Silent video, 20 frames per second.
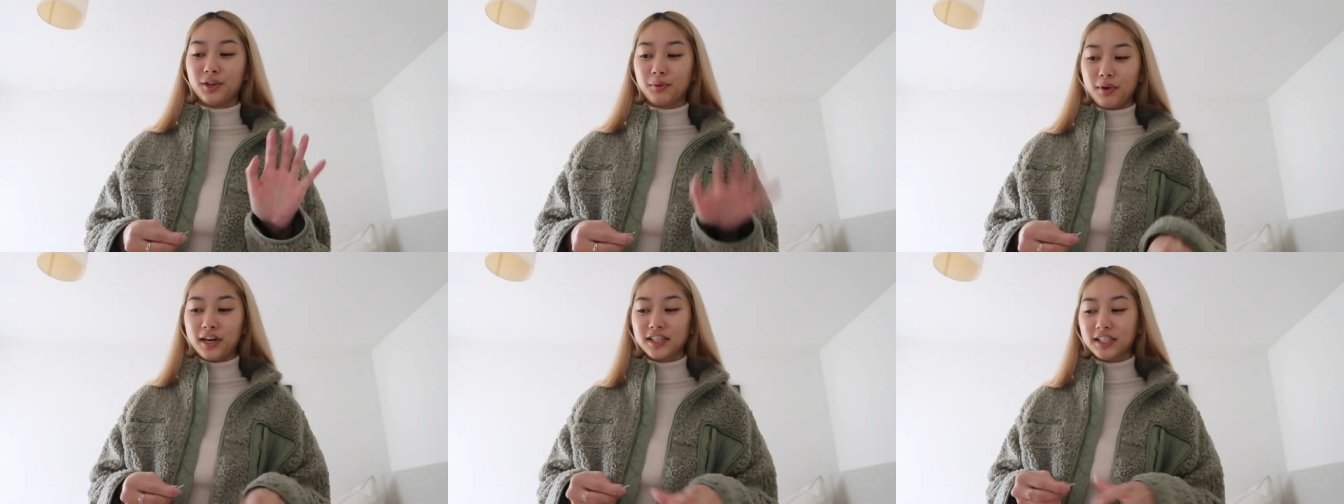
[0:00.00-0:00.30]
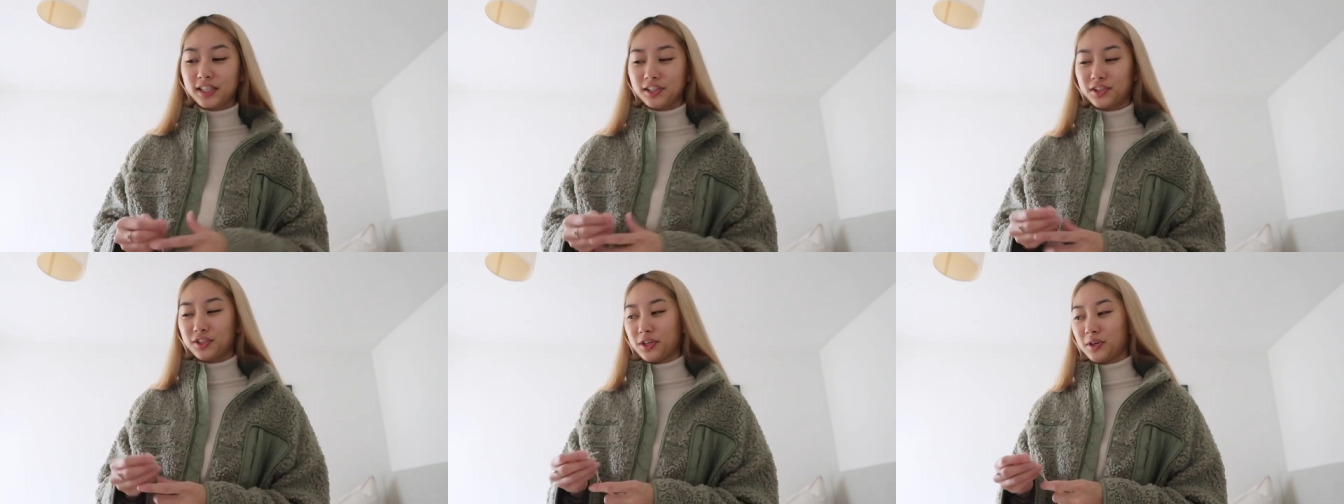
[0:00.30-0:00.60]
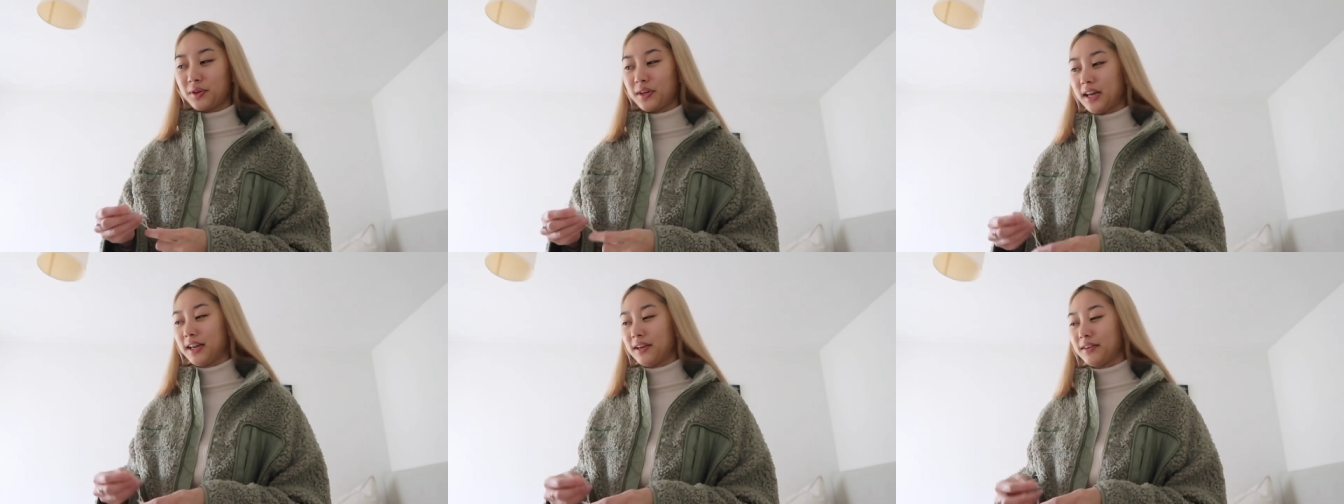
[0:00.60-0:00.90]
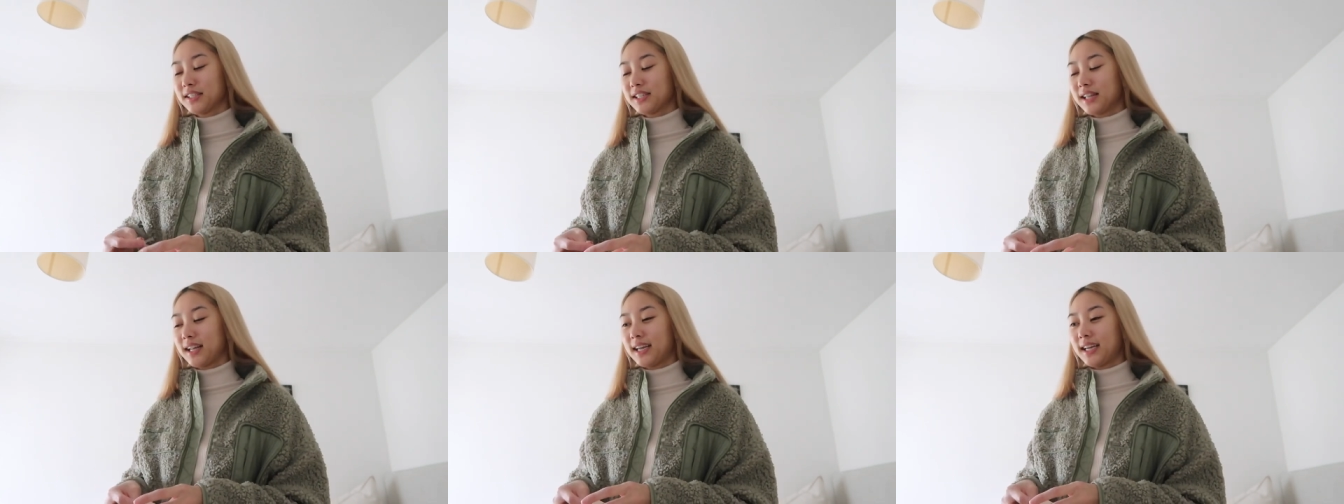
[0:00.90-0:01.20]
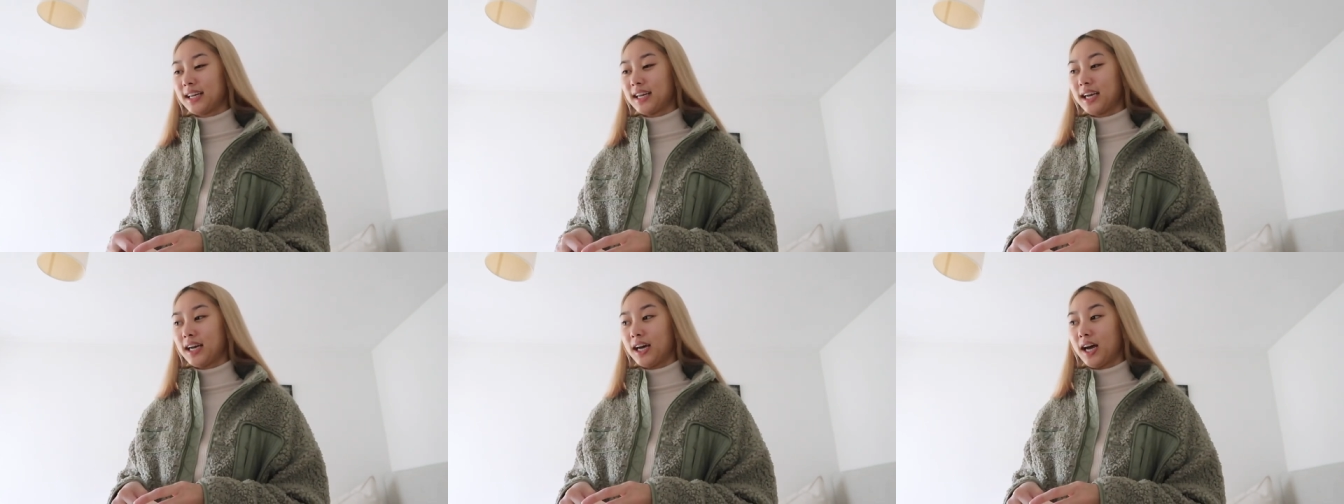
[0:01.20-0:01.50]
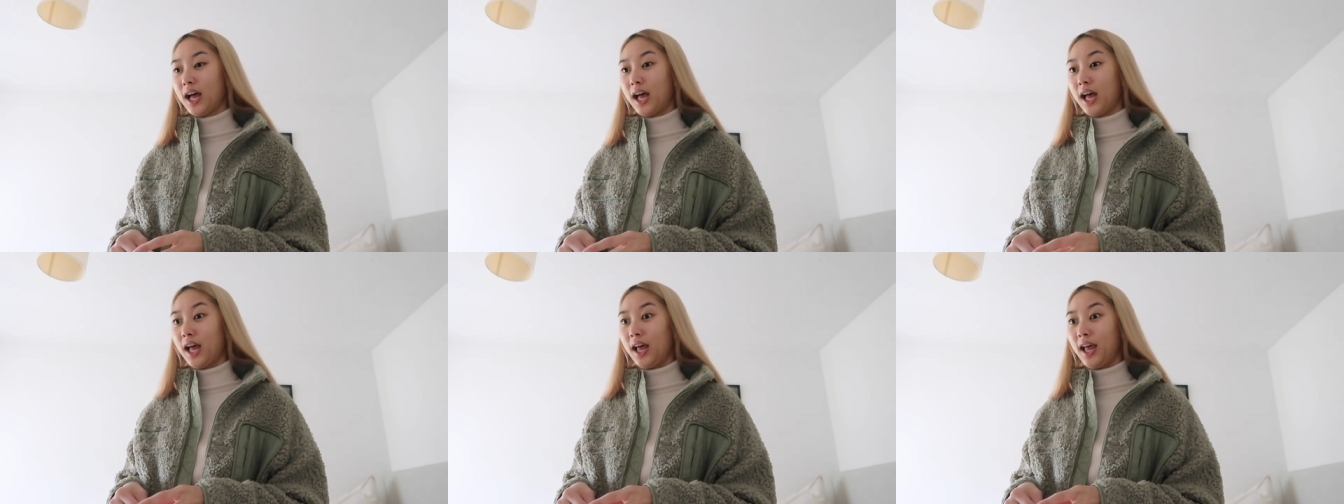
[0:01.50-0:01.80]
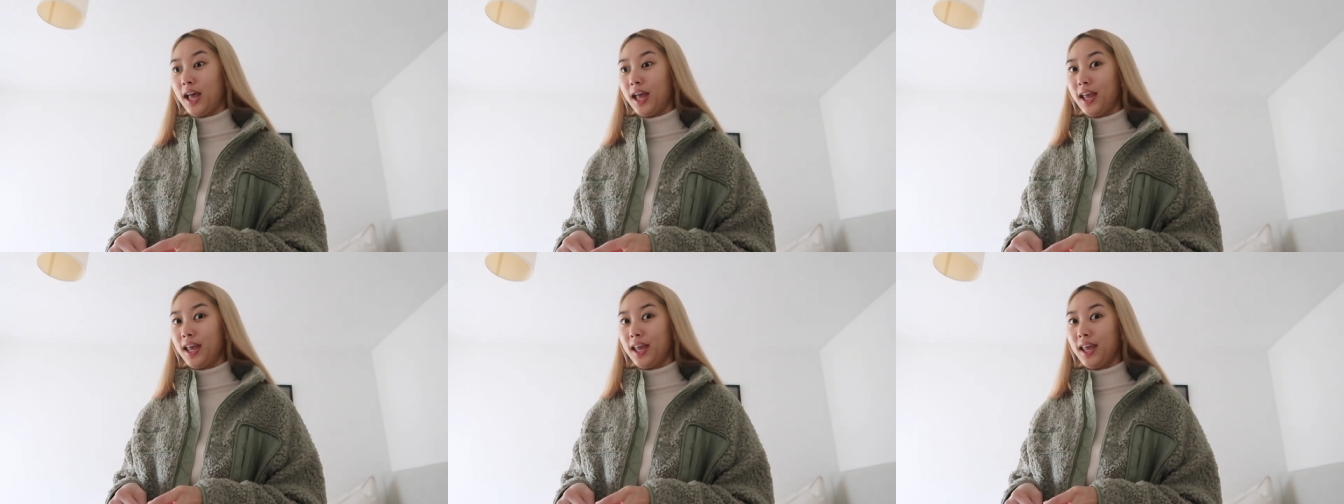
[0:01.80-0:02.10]
your price tag is showing and I was like,
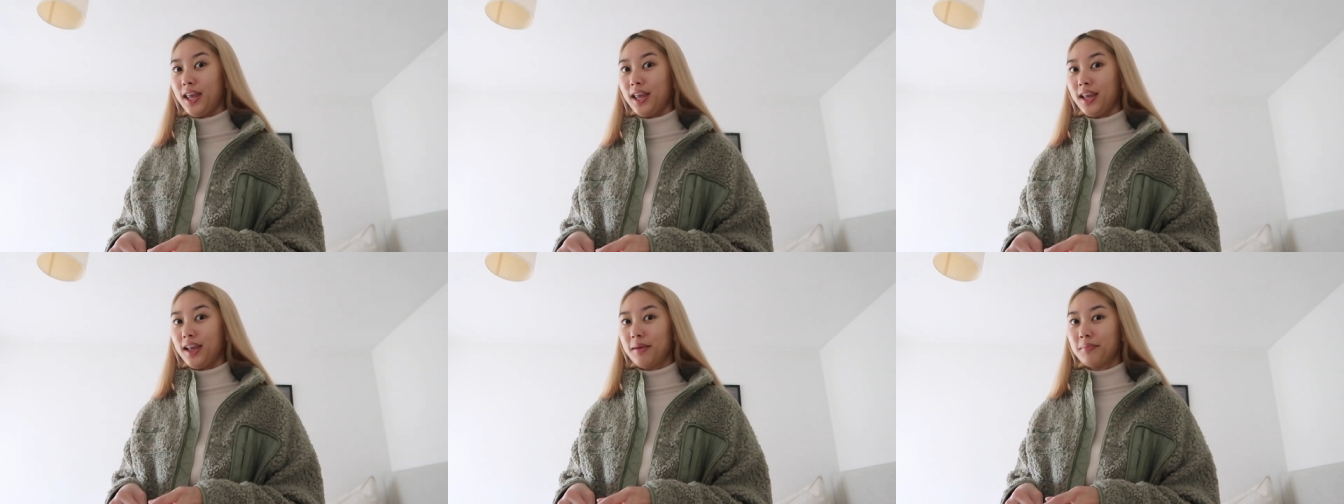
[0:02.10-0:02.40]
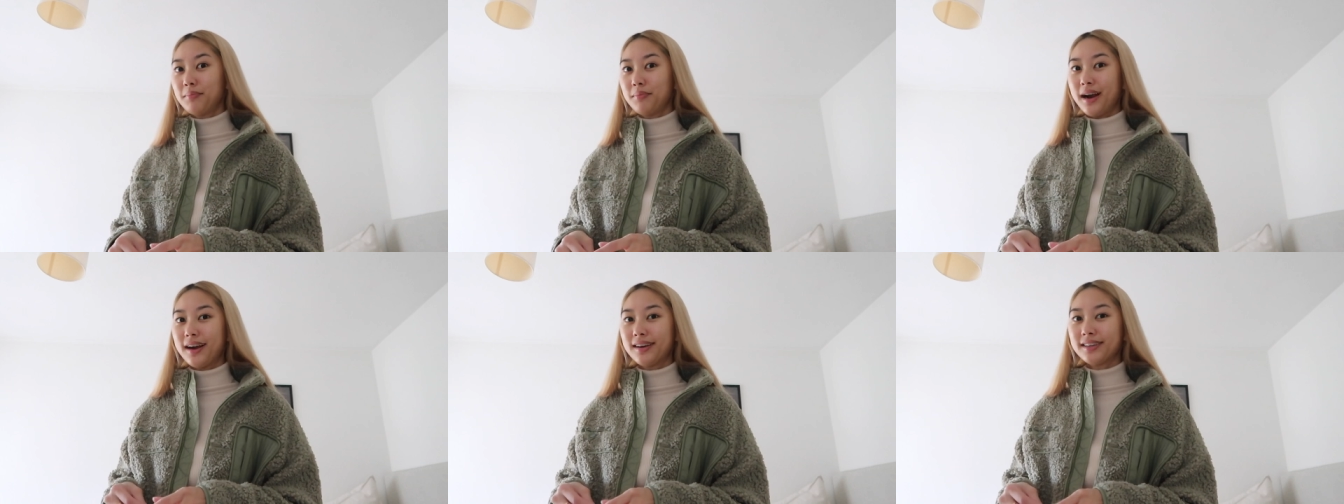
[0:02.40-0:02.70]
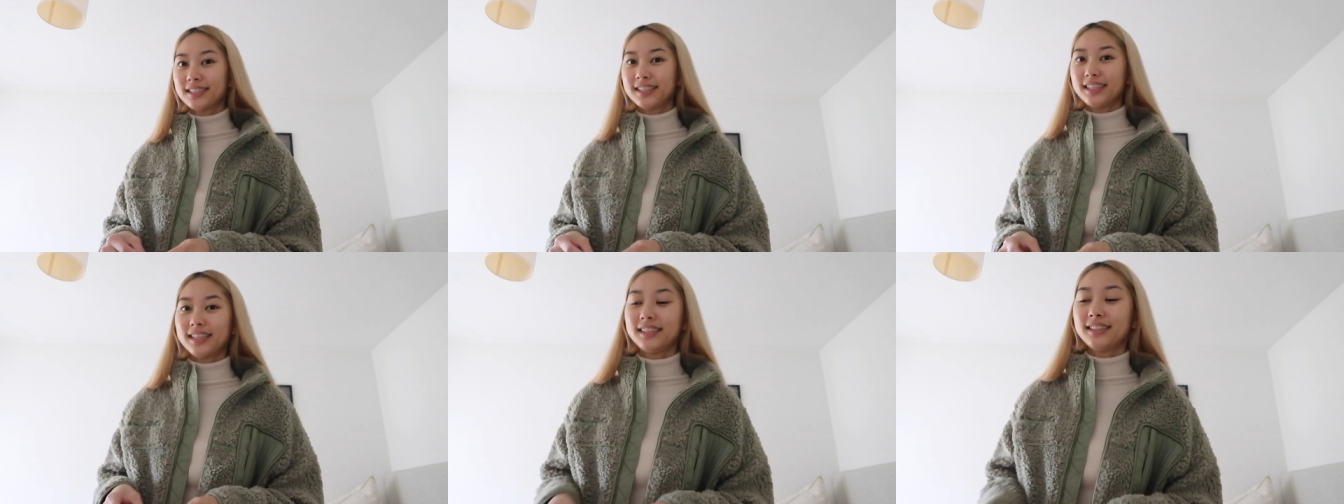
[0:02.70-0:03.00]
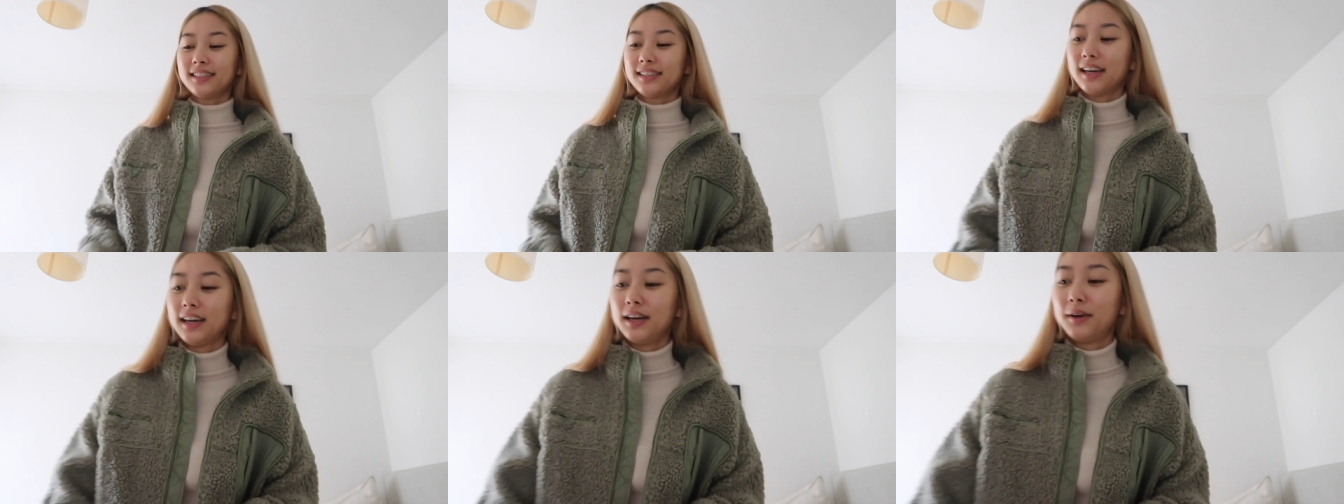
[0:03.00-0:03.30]
ah, embarrassing!